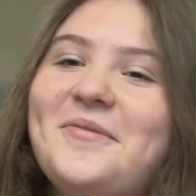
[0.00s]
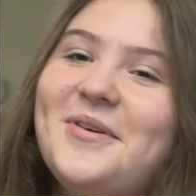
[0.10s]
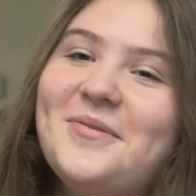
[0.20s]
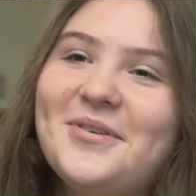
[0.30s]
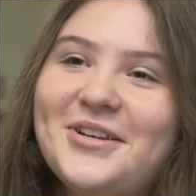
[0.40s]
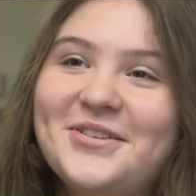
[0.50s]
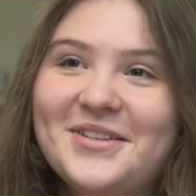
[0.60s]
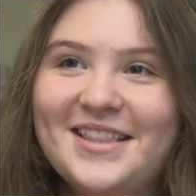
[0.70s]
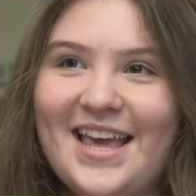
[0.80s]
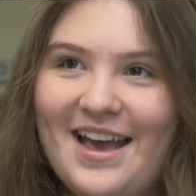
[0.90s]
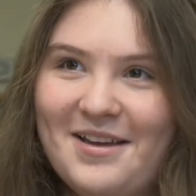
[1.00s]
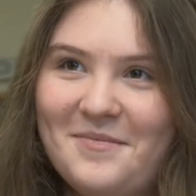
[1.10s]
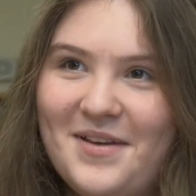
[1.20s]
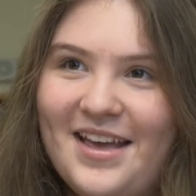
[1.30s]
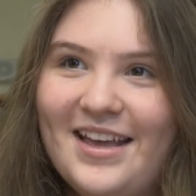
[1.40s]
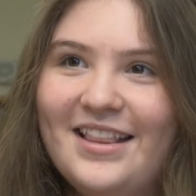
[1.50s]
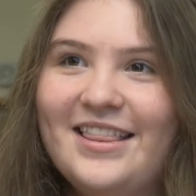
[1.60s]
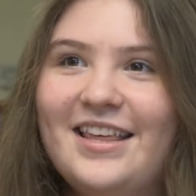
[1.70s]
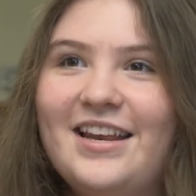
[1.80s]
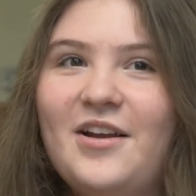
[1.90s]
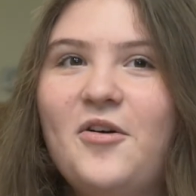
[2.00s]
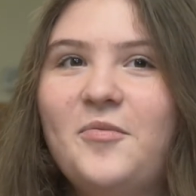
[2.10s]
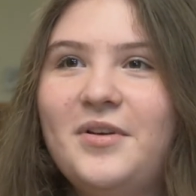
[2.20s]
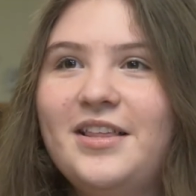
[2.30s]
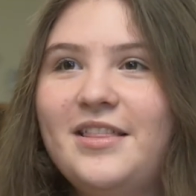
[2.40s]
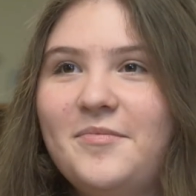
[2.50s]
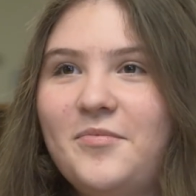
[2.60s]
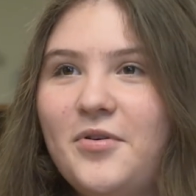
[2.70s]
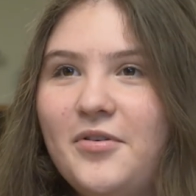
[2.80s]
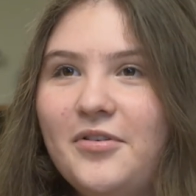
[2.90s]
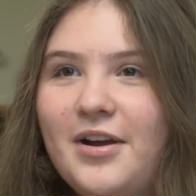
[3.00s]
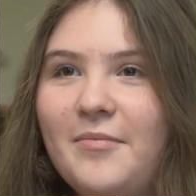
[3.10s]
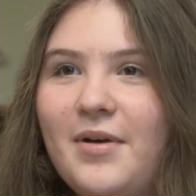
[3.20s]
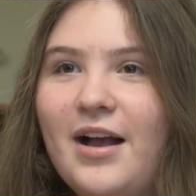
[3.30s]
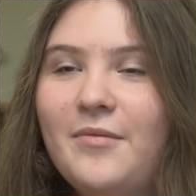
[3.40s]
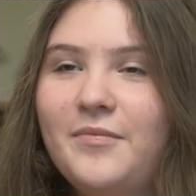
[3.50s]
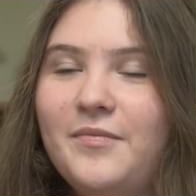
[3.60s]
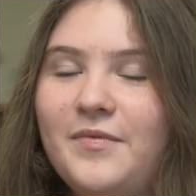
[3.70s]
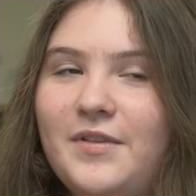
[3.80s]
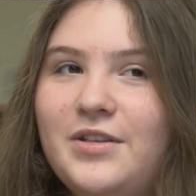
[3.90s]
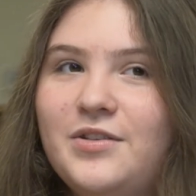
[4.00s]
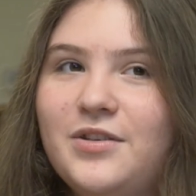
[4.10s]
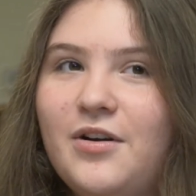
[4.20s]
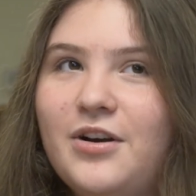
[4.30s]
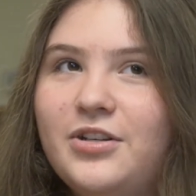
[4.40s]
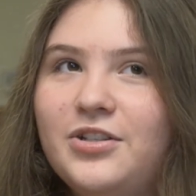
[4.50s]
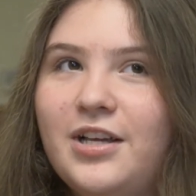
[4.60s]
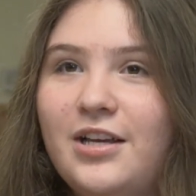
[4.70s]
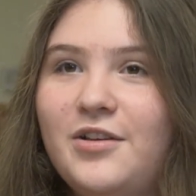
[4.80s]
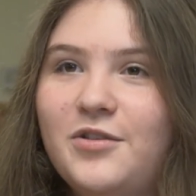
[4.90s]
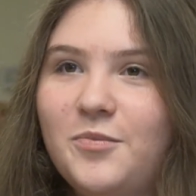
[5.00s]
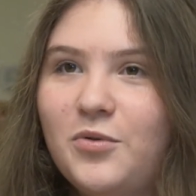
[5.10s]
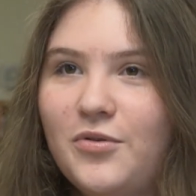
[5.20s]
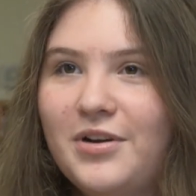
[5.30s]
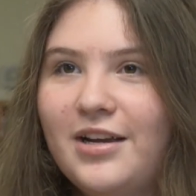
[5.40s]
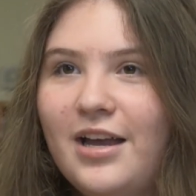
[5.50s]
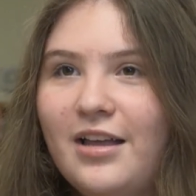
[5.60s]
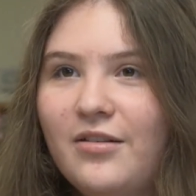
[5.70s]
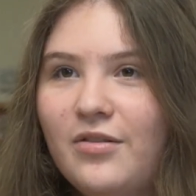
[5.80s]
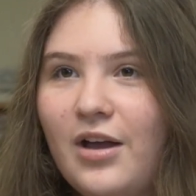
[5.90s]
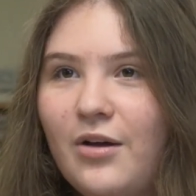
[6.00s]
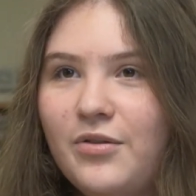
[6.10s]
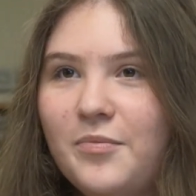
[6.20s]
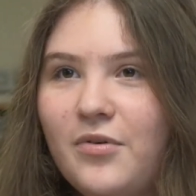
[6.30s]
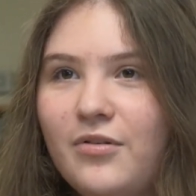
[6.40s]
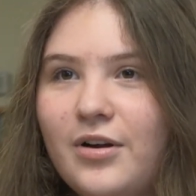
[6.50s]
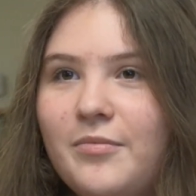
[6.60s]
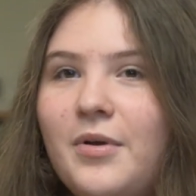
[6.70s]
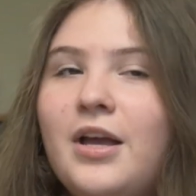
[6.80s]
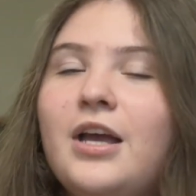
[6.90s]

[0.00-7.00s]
We were using the iPad, then opening the program, um, started like exploring how the program.